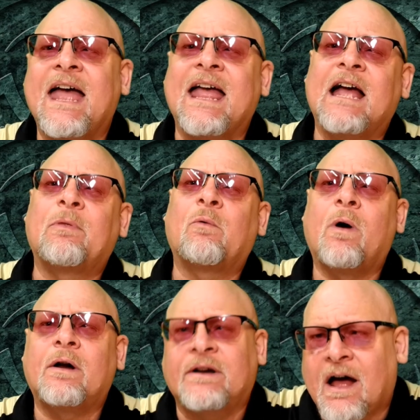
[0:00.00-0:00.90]
Hey, I am the
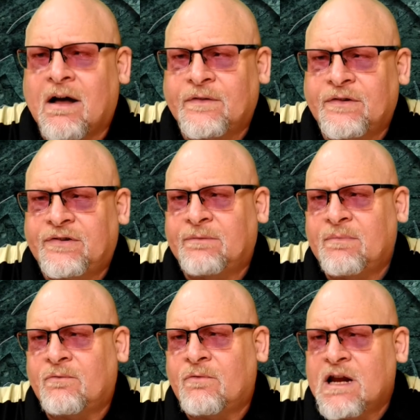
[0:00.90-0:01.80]
Water Dog. This has
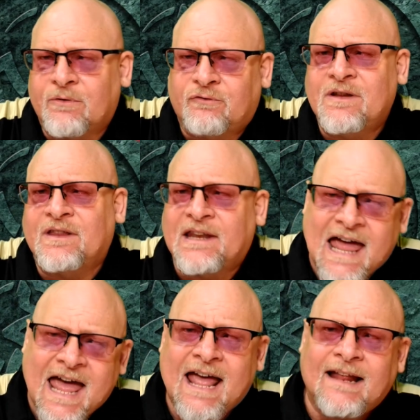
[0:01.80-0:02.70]
been Reading Between the
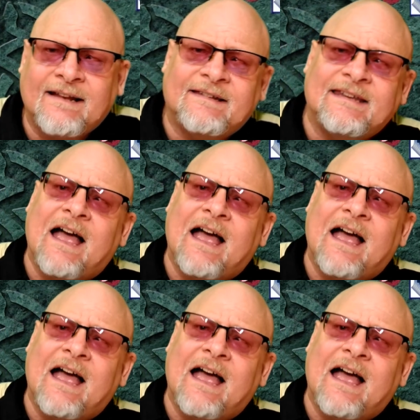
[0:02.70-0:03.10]
Lines.